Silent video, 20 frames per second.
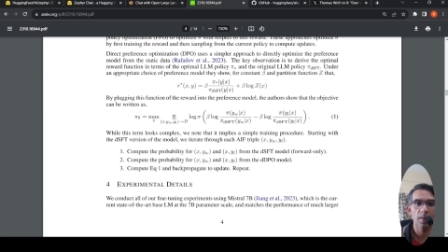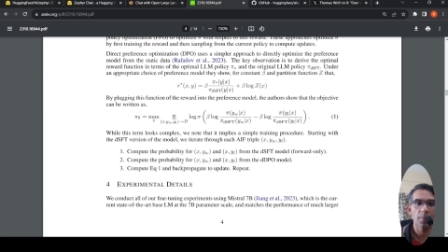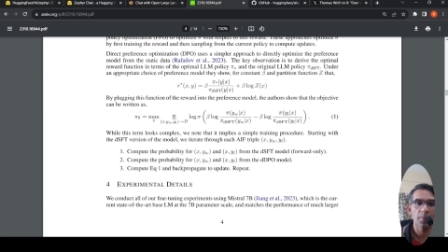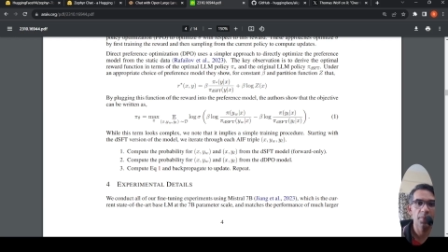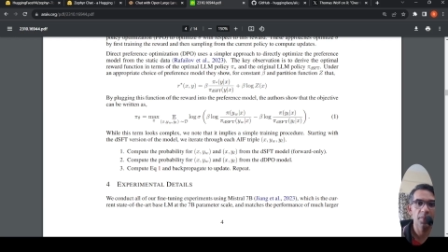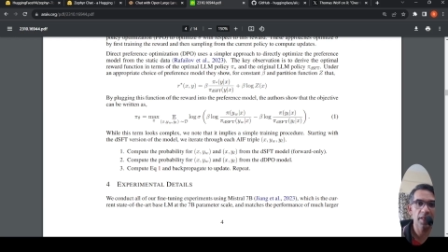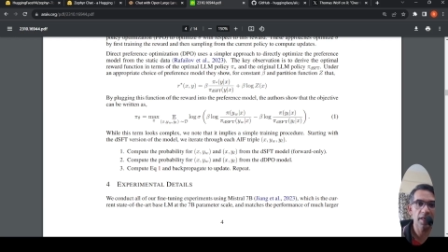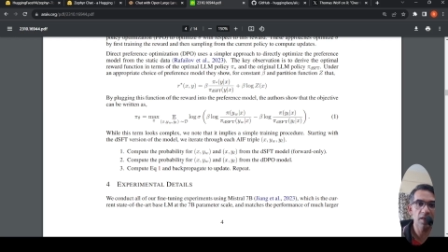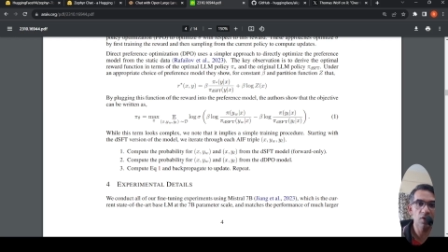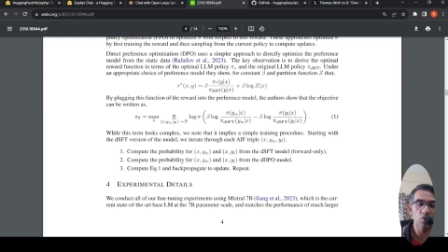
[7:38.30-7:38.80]

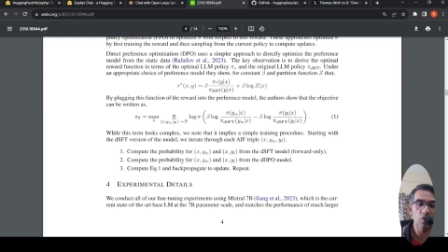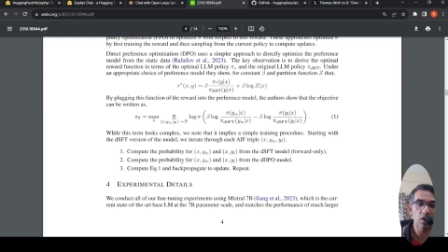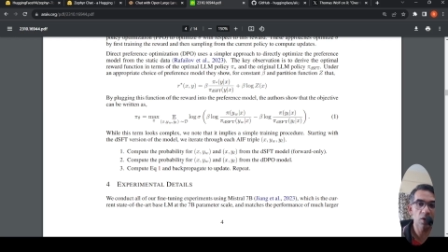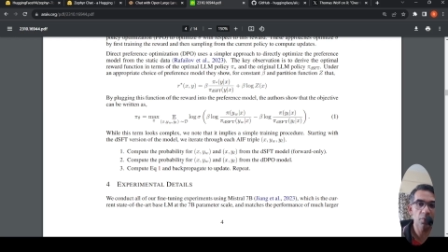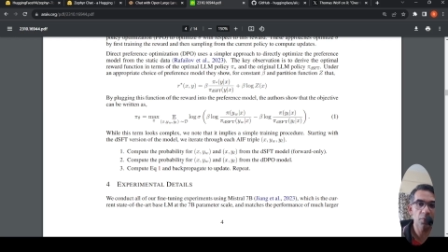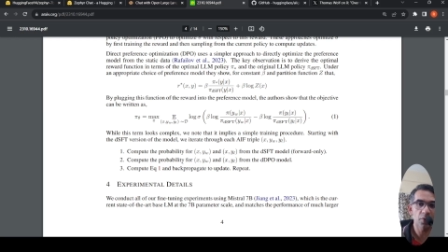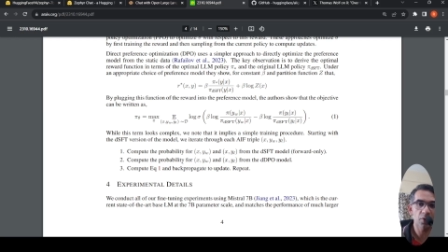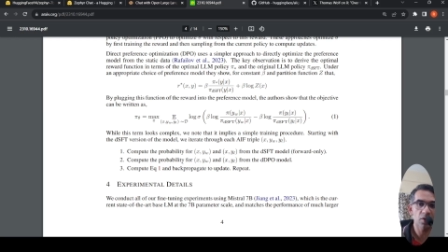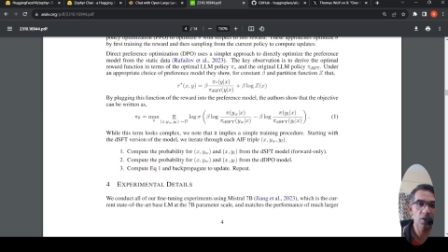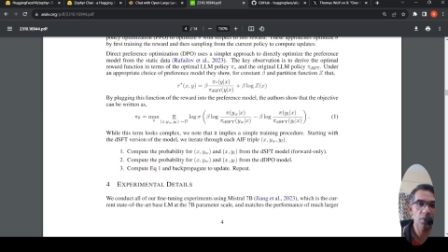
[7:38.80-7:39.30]
Then you
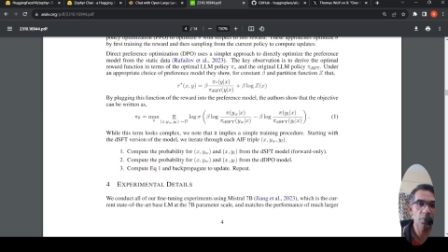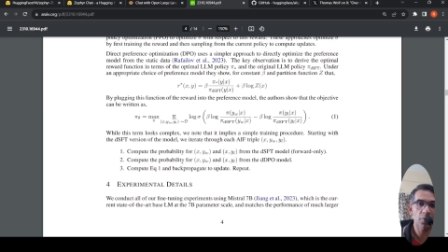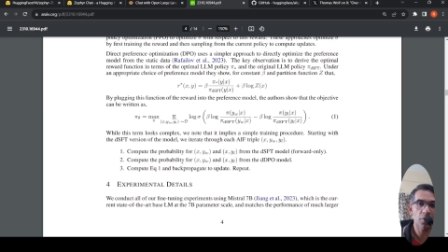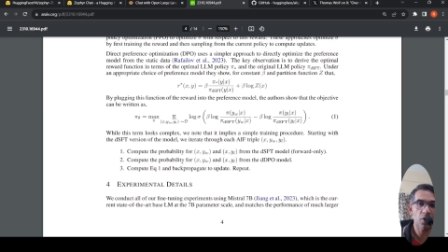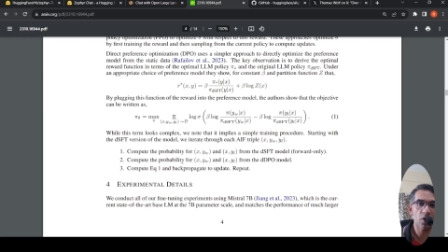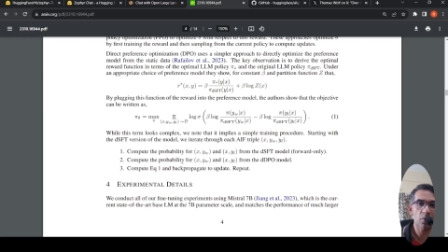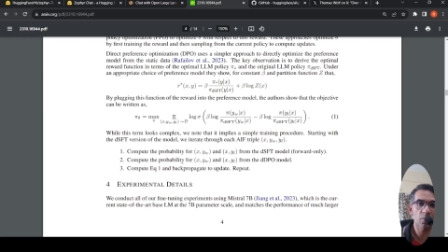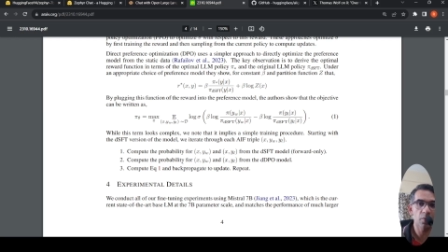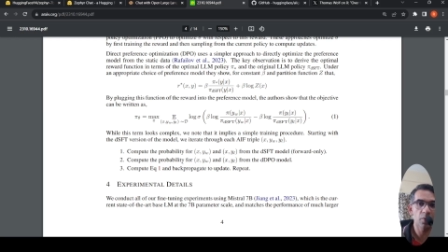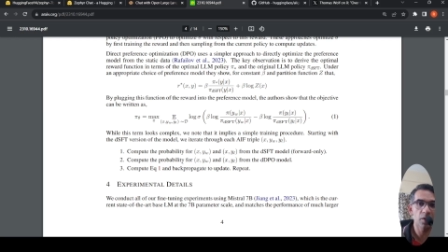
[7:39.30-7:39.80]
compute the
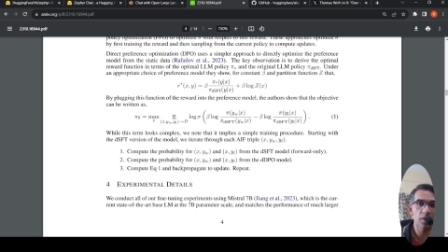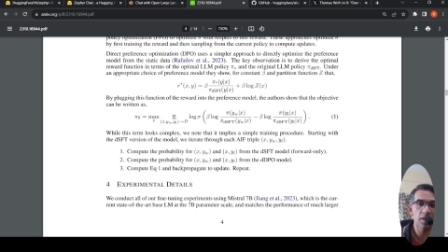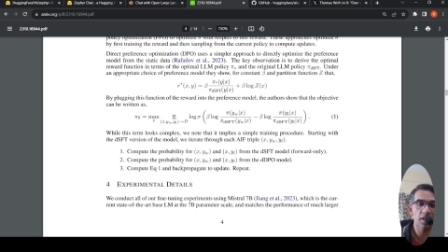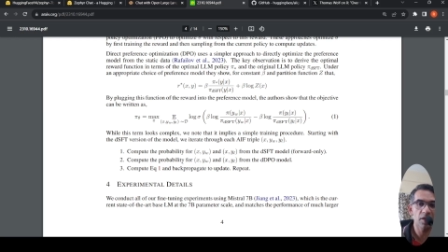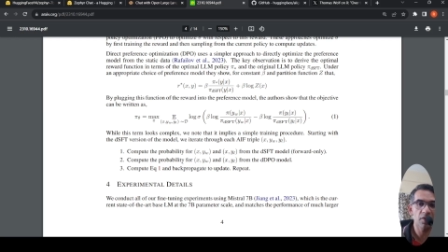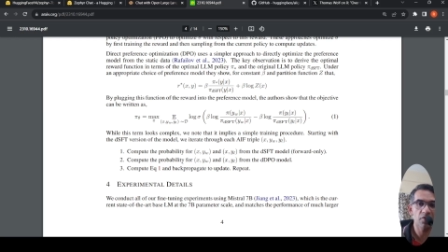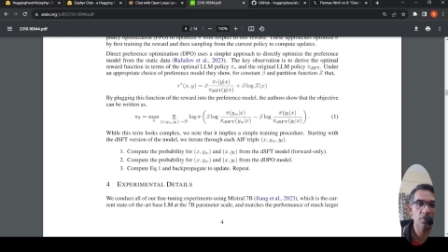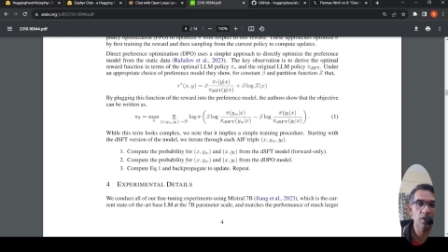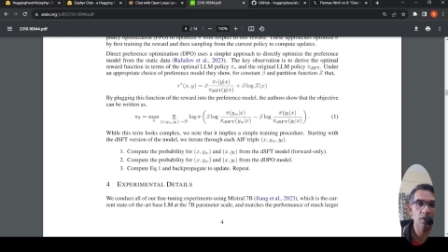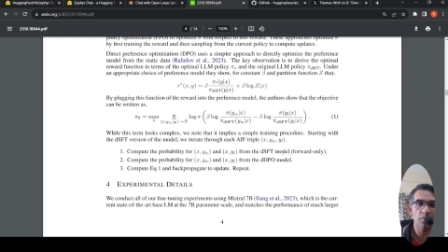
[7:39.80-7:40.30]

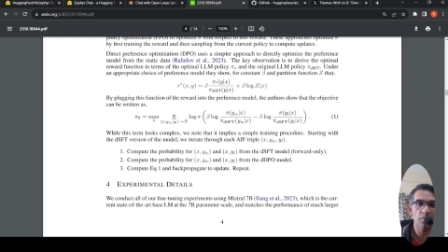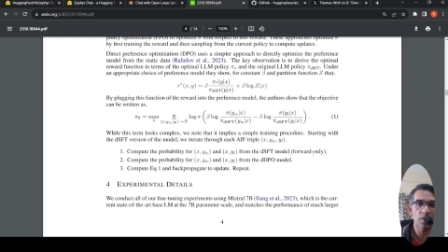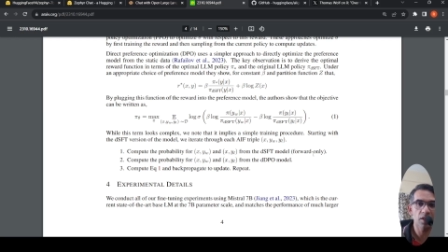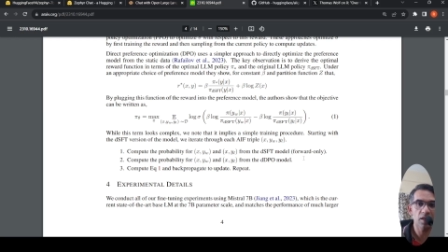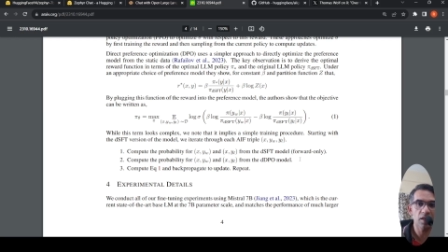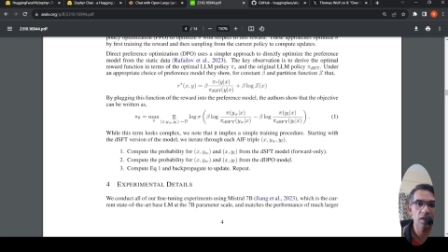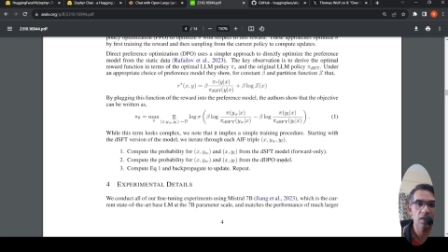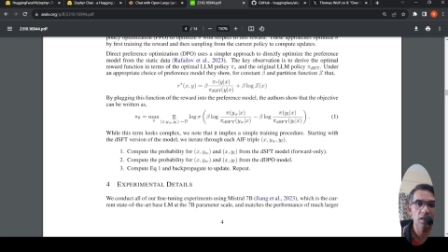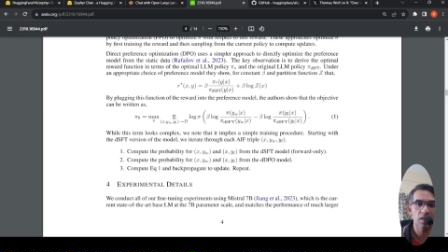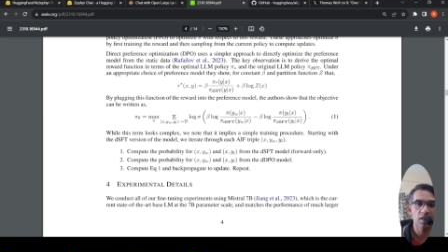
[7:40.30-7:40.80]
probability from
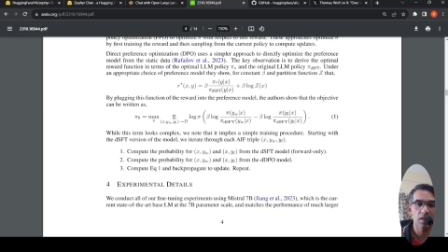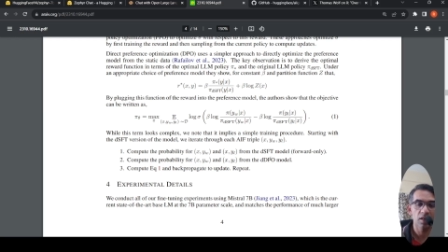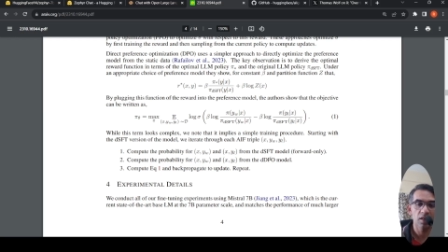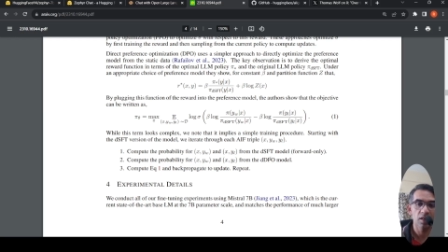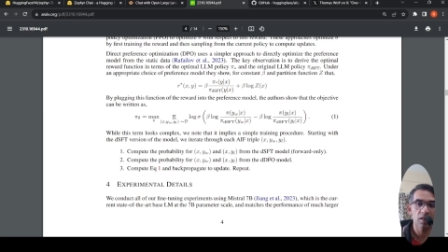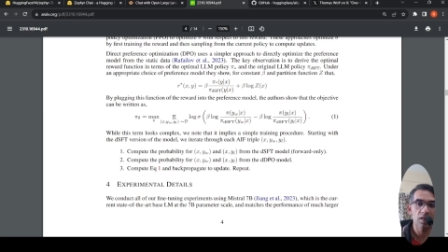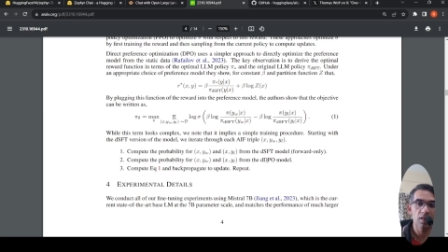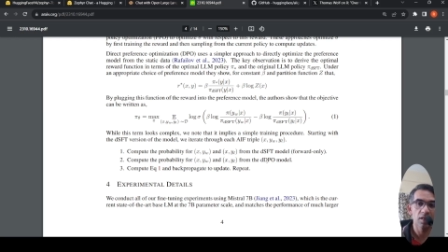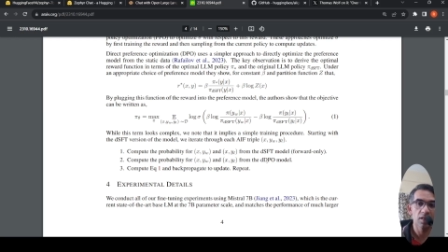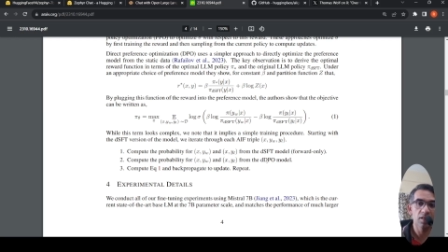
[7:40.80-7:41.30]
the
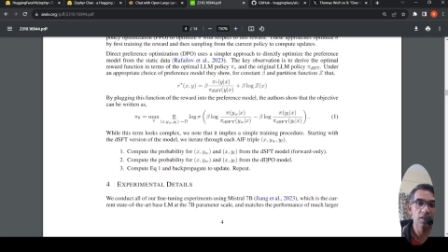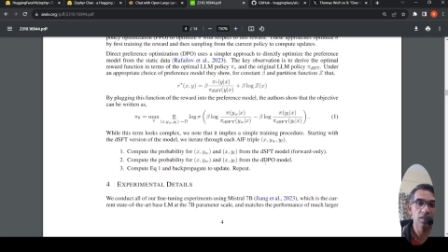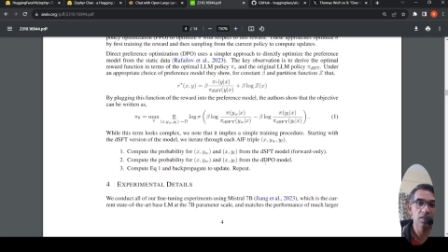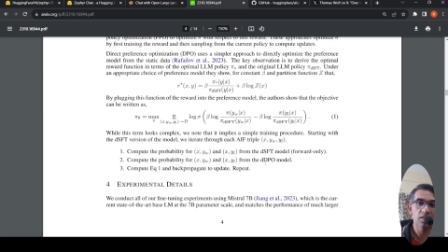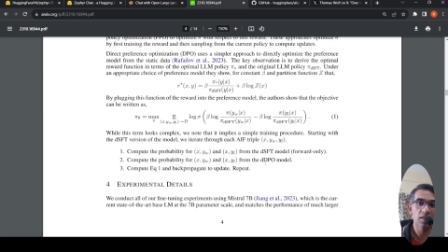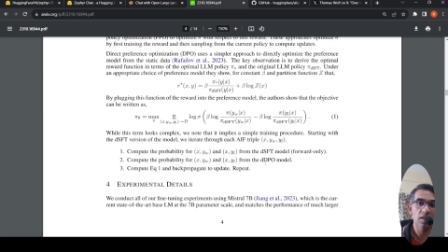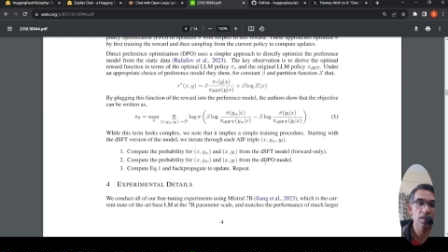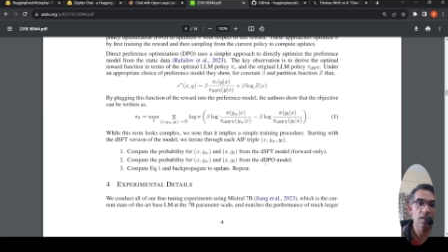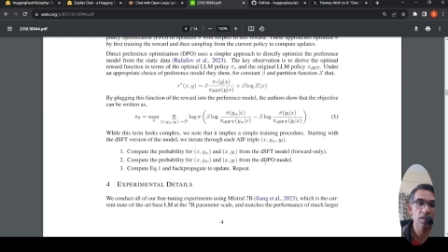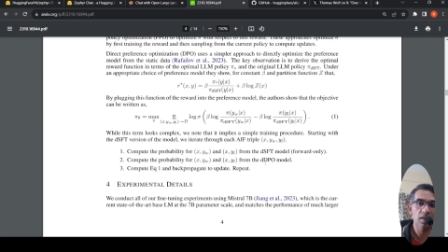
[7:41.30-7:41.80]

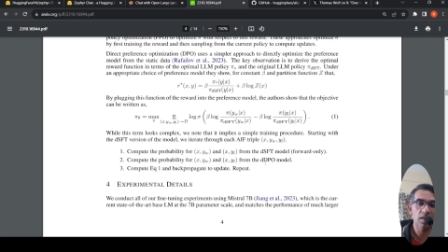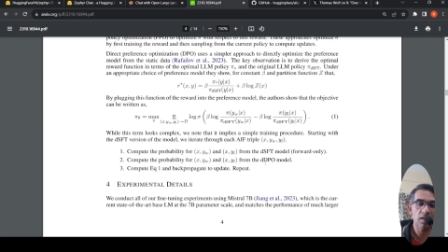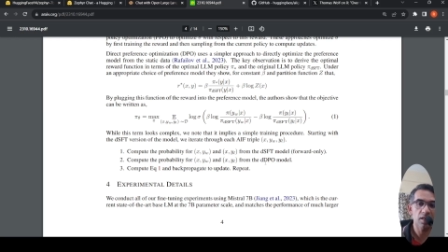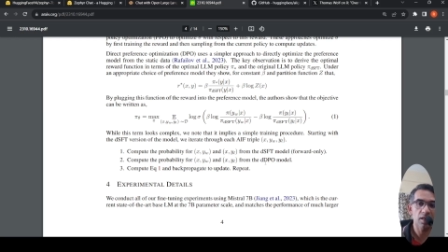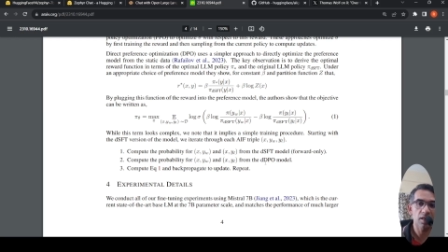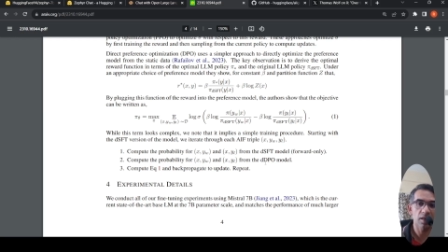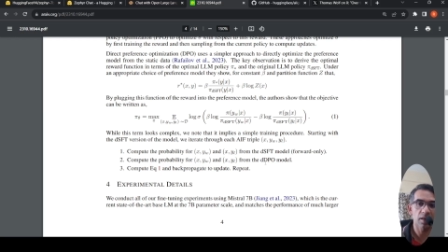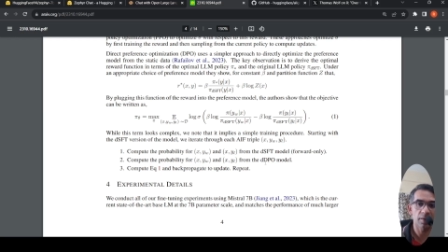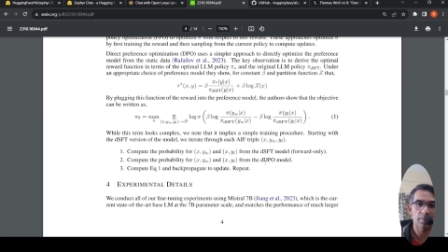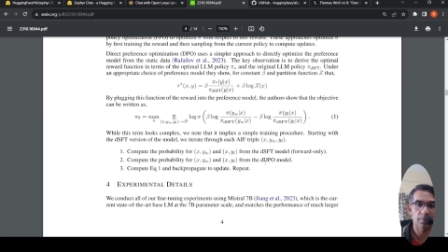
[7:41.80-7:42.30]
distilled
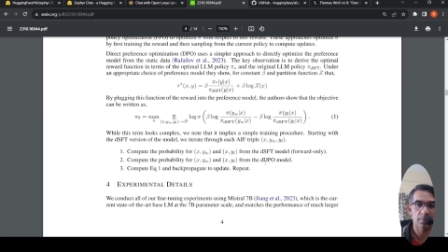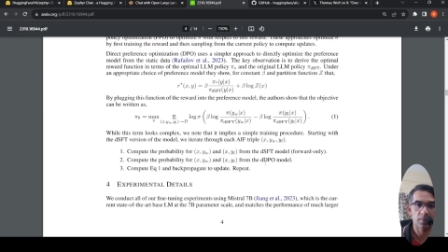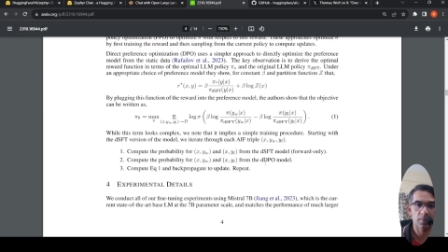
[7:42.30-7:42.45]
uh,